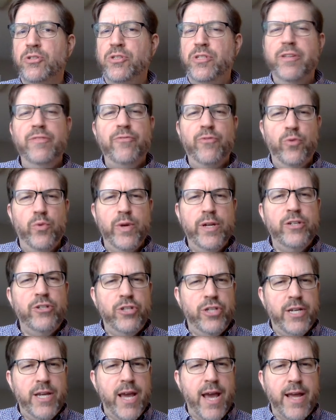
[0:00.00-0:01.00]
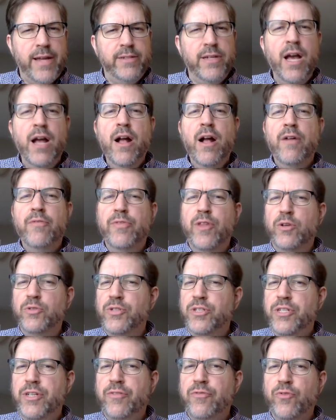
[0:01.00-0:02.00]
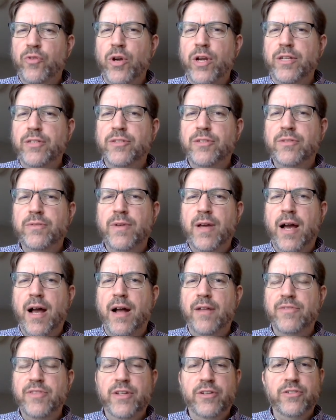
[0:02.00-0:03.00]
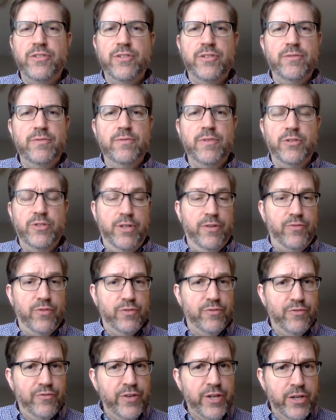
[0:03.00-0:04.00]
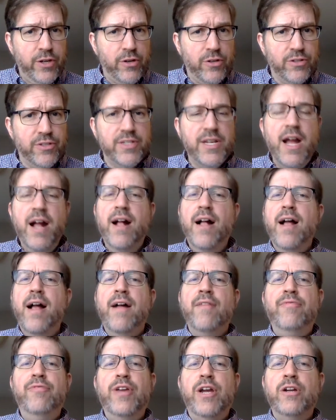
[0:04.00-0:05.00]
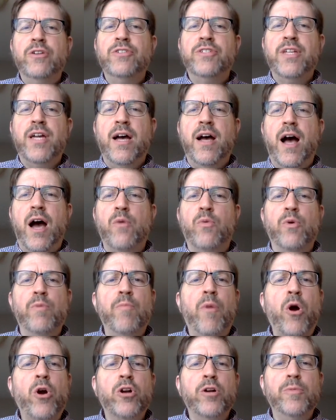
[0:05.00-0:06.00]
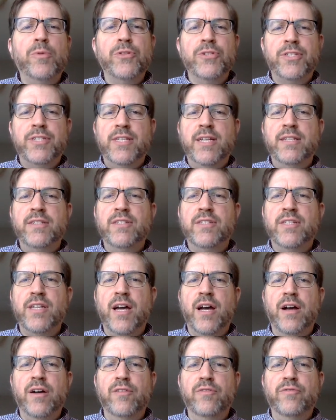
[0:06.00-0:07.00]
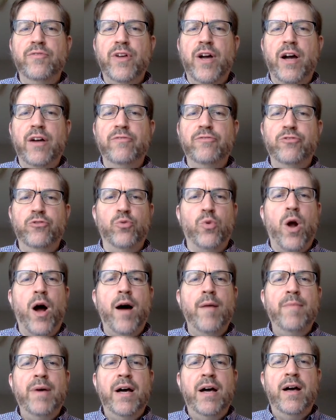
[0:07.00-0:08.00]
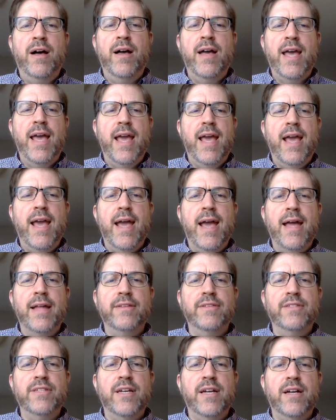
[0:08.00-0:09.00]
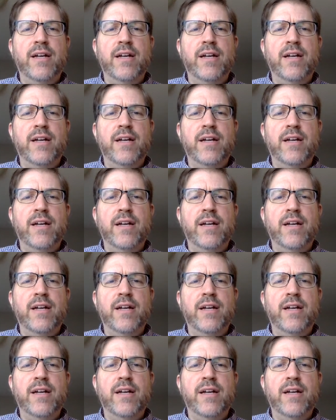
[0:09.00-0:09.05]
differentiate those different figures. There's a remarkable sense of drama and